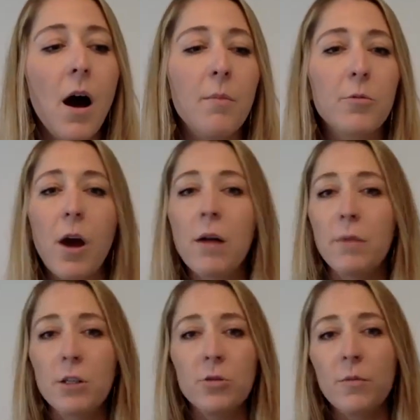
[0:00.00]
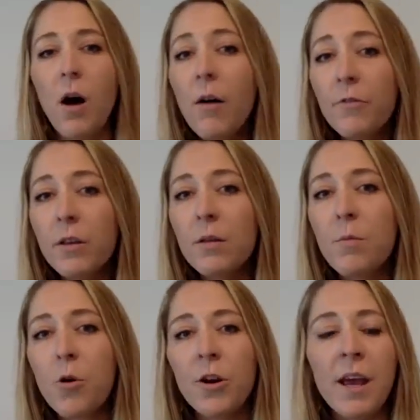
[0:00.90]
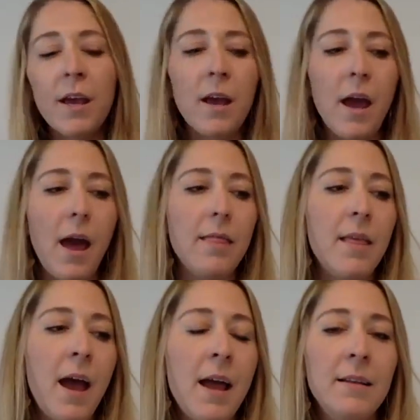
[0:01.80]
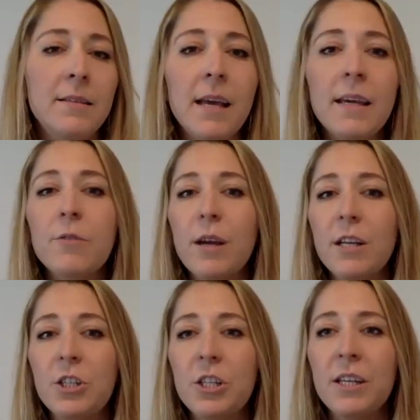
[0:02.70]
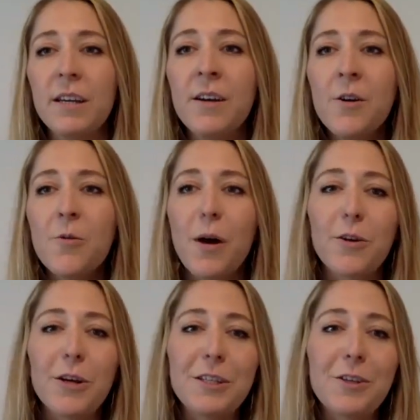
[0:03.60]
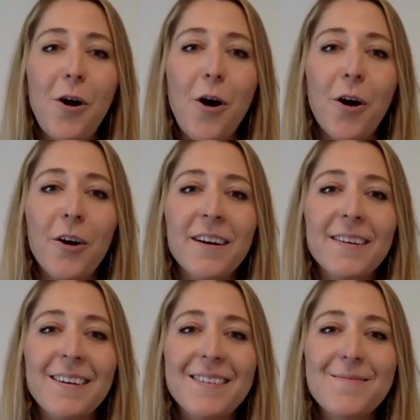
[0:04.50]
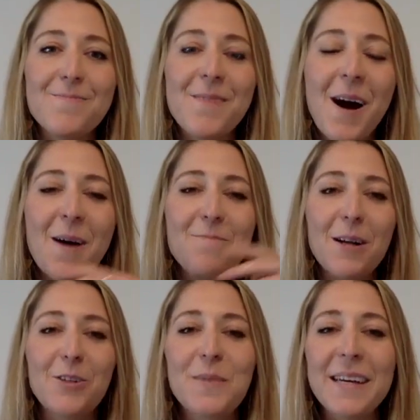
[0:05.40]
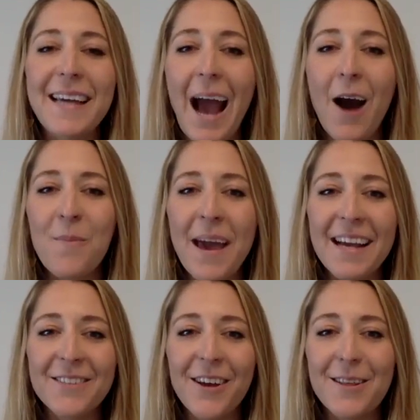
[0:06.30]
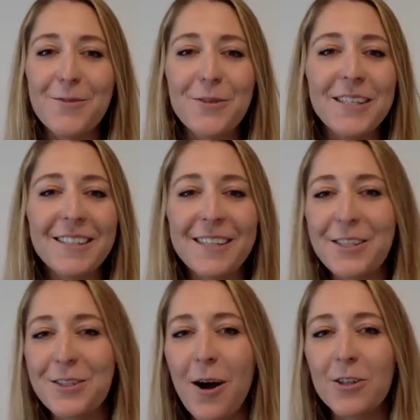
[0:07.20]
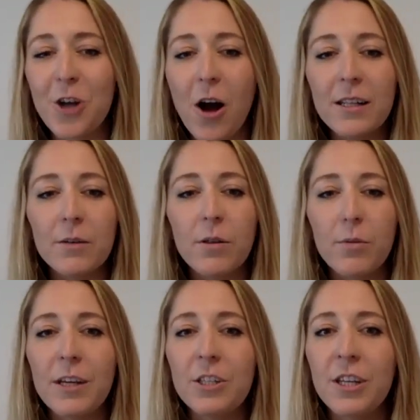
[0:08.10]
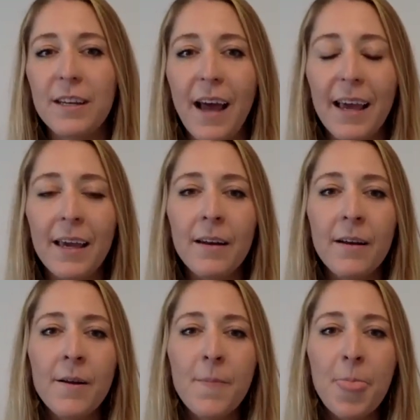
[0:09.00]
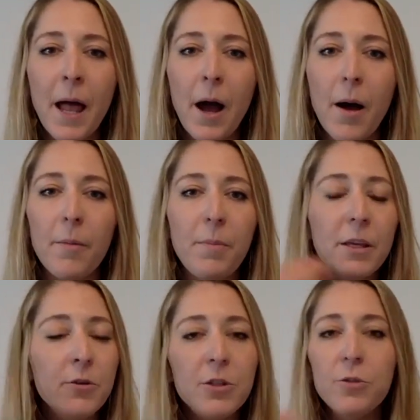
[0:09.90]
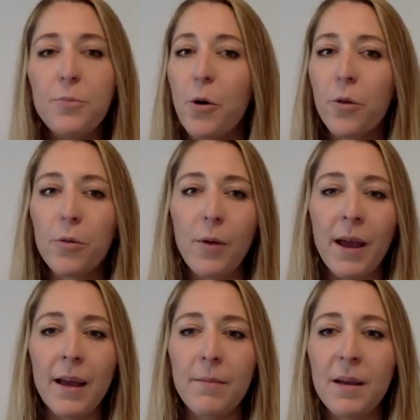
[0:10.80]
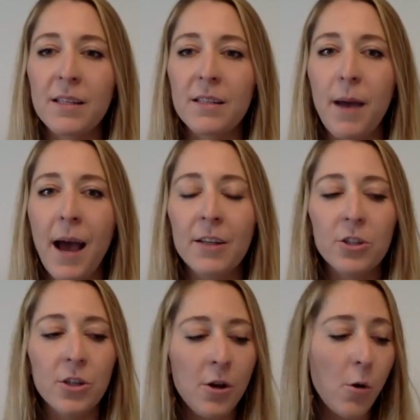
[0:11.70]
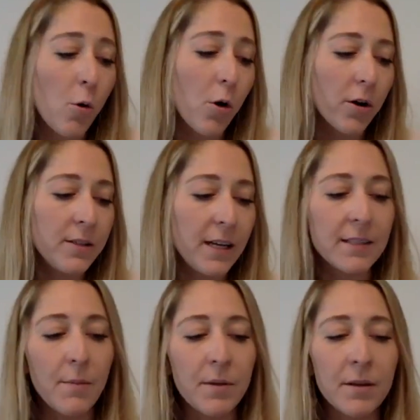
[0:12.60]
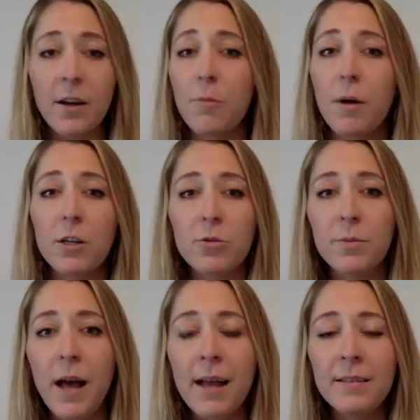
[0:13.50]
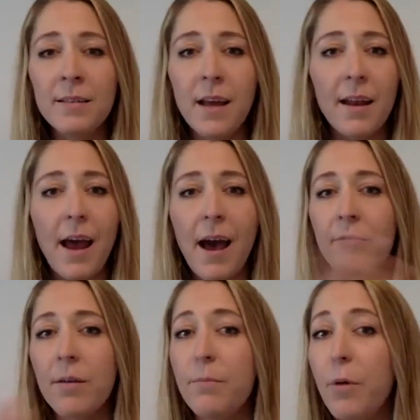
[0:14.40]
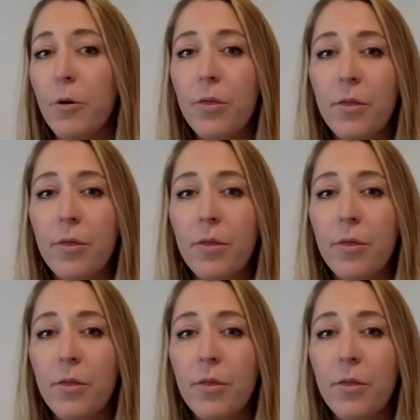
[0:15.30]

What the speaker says: ground mushroom coffee in the morning, and then taking reishi, whether it's our mushroom cacao mix, right? This really delicious hot chocolate with reishi at night. But you could do both, right? And mix and match, or take something like our mushroom blend and have them both